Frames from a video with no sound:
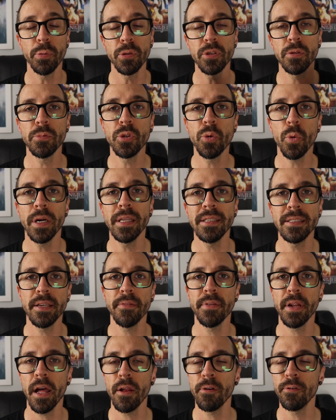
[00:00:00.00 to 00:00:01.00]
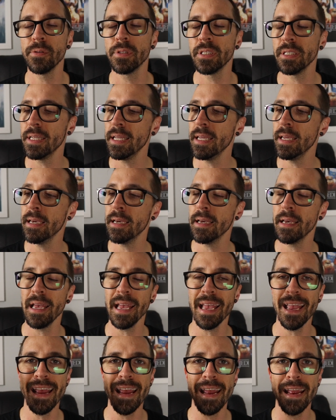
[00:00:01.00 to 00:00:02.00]
I put some 2700s in here
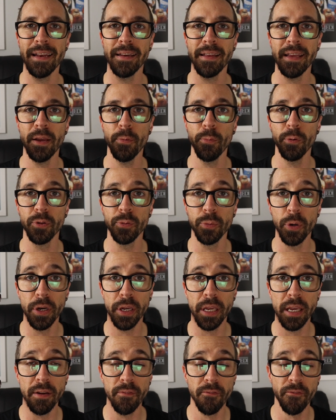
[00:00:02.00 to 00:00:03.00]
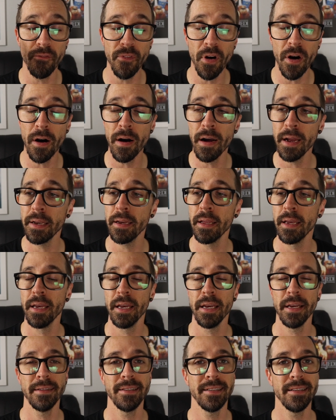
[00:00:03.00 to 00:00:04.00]
and it was working fine
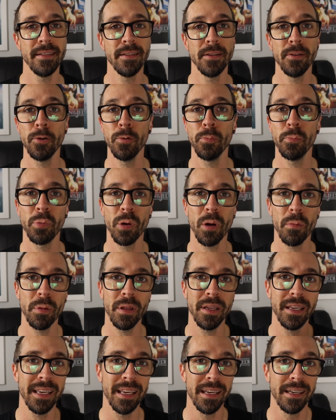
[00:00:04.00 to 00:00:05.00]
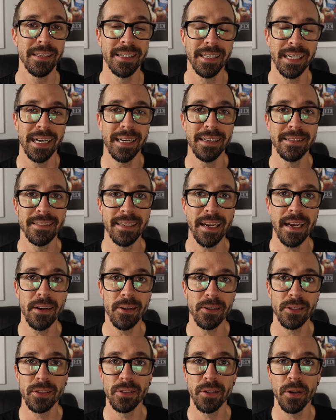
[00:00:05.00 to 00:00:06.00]
until probably a day
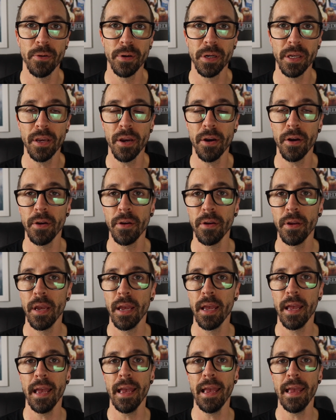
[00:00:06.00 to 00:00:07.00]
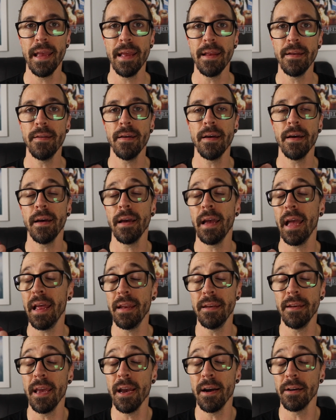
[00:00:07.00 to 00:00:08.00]
or so ago, and
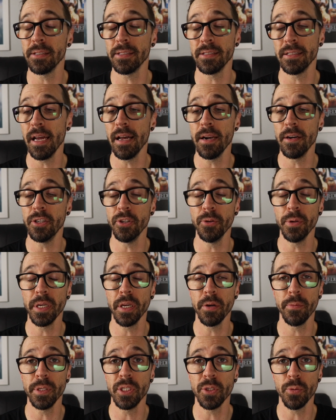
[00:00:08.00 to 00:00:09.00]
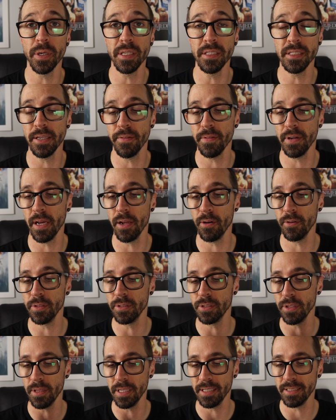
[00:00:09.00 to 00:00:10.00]
now it started doing it with 2700.
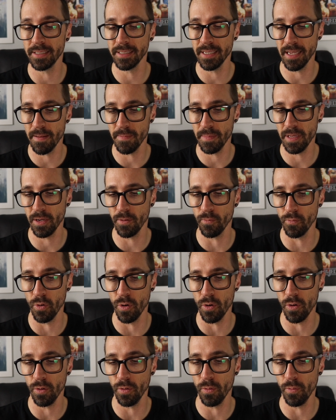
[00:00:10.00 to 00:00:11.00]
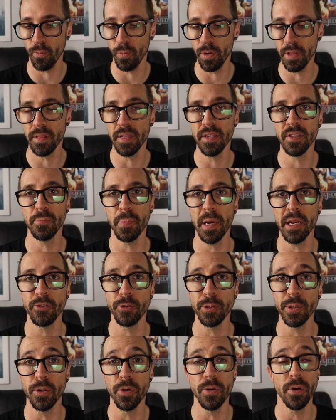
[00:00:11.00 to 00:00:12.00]
So there's something wrong with this
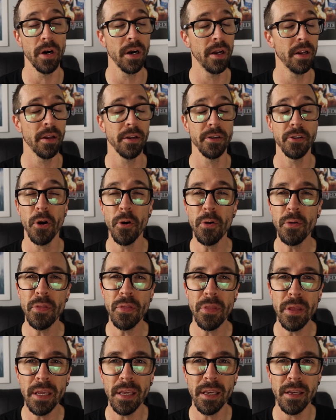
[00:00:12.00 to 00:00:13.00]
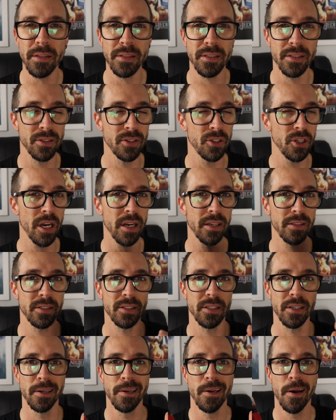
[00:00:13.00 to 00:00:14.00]
battery door, and I don't think it's
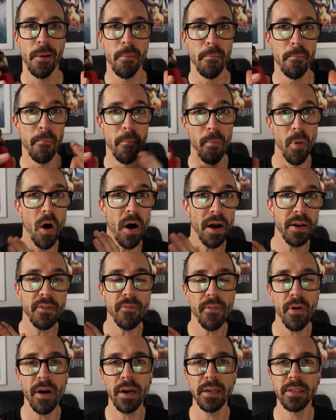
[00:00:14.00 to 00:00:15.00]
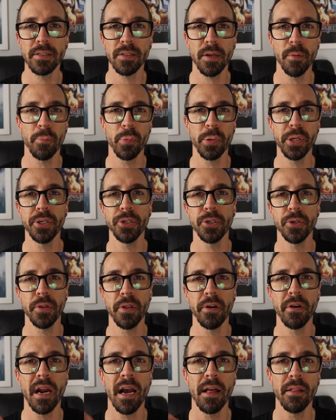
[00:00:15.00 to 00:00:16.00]
just my device. I'm pretty sure
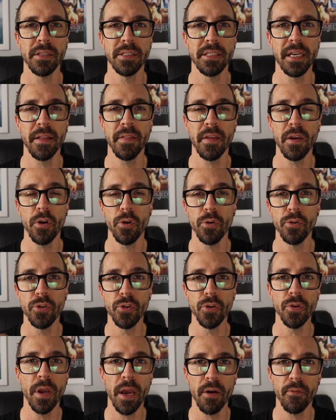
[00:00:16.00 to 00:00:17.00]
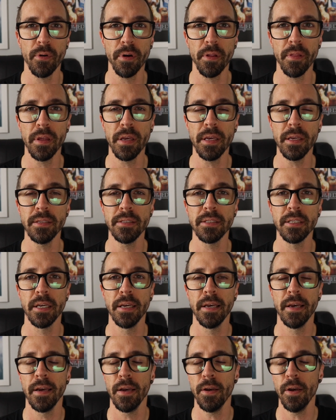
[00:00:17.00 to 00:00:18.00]
there are others out there who do have one of these,
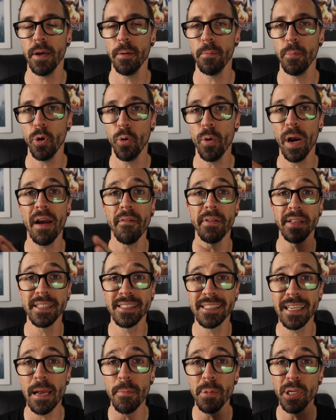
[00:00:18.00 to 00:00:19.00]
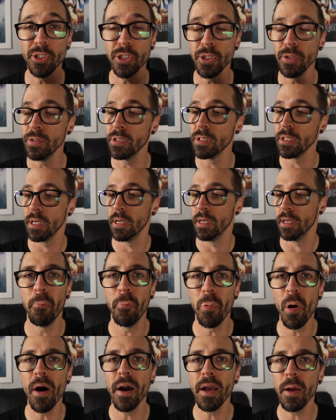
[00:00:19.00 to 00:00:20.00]
who are having the same issues.
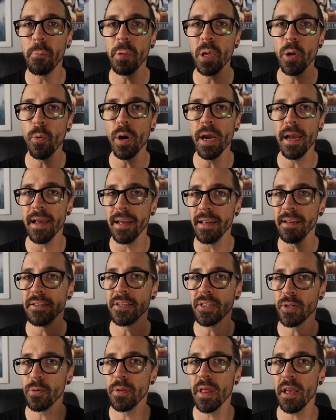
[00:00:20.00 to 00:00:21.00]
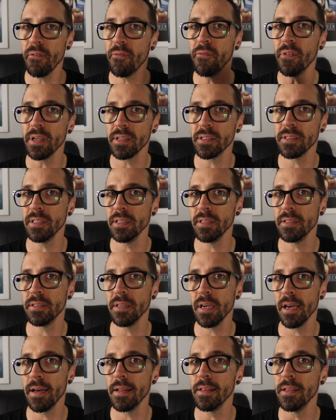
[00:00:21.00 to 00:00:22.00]
Buyer beware. Until they fix this
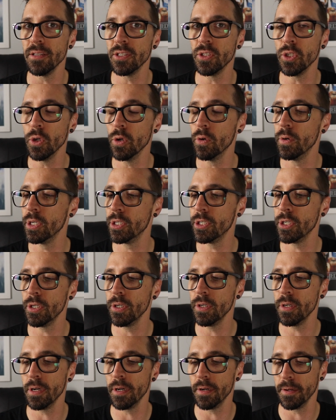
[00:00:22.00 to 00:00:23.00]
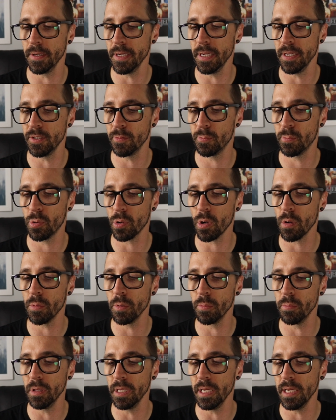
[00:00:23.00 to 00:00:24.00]
this door issue, it's
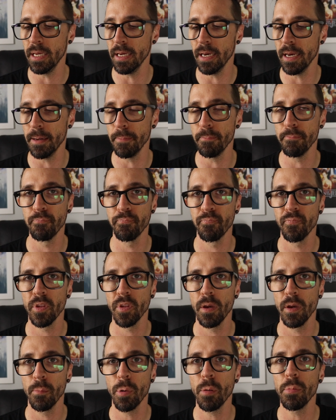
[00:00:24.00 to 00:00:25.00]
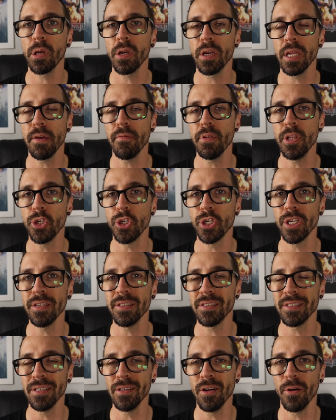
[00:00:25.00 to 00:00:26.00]
probably going to give you the
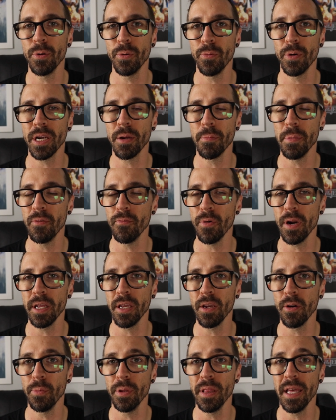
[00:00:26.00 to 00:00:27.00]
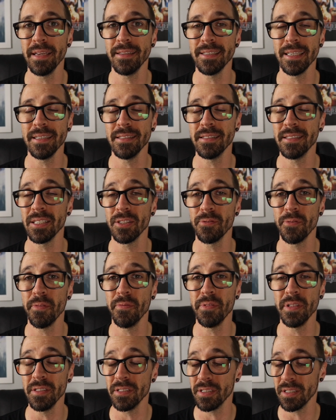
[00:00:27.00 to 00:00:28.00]
shits, and I would recommend running it with
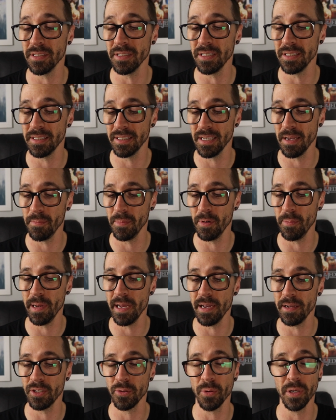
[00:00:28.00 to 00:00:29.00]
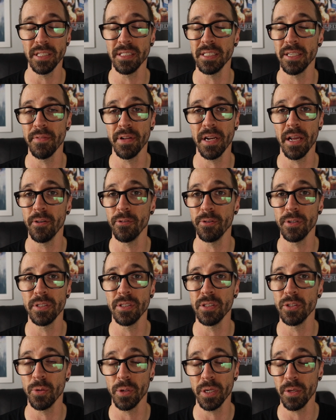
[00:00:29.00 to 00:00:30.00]
18650s, because there's something about 2700s
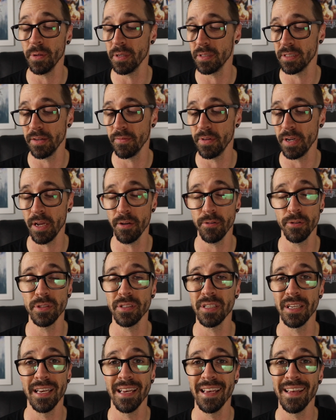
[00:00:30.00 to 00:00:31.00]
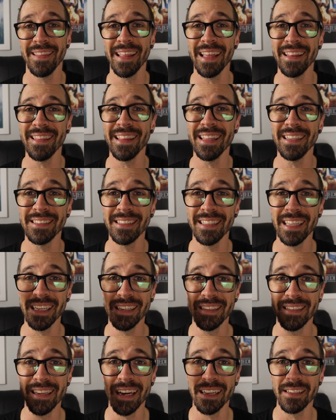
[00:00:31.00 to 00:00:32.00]
and 21700s that this
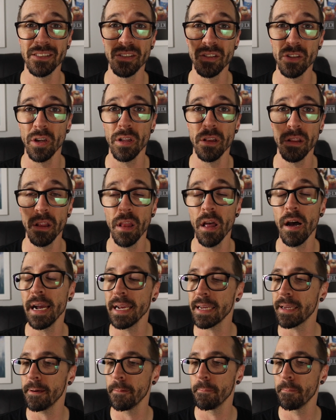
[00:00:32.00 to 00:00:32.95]
thing does not like.